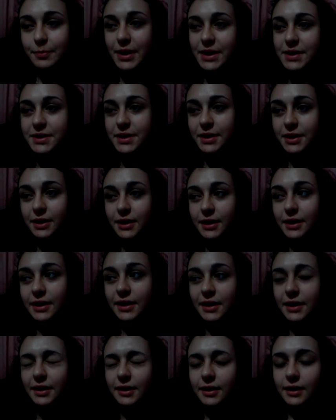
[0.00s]

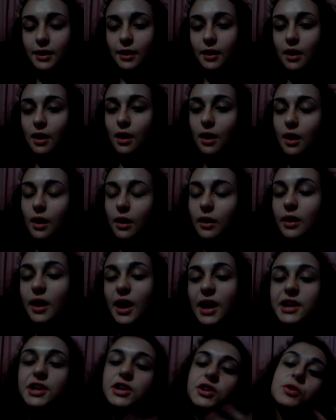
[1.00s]
Basically,
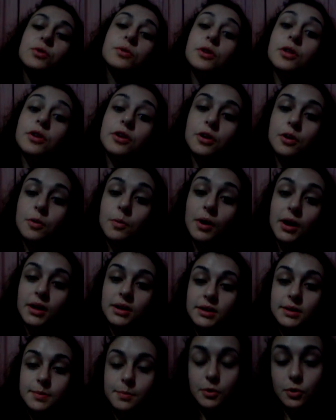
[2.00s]
kind of sort of the new
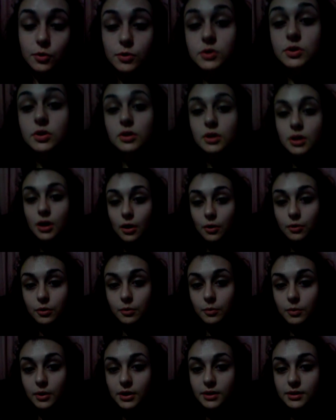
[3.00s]
ones, but also the
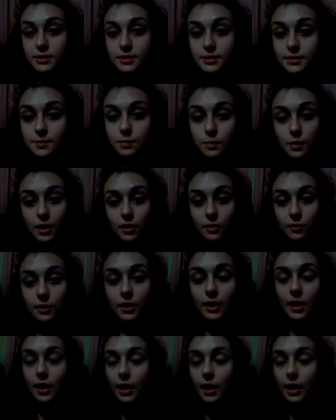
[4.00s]
older ones as well.